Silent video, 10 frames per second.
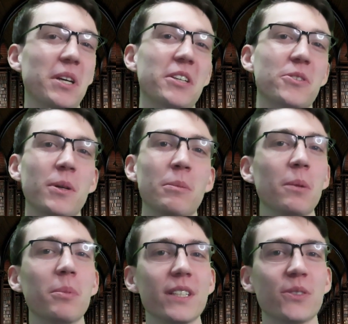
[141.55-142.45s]
extremely
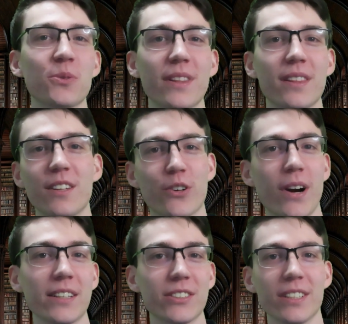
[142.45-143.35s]
pleased with the
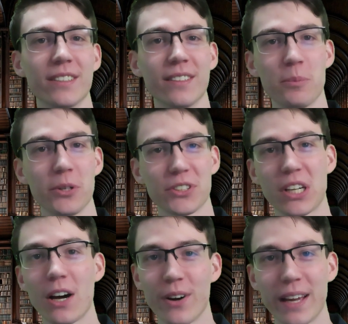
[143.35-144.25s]
direction the book's
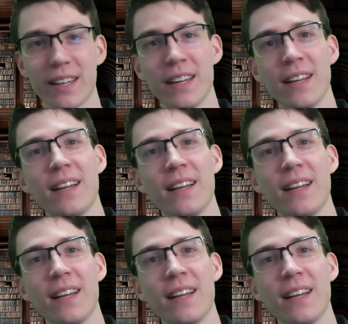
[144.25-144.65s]
going.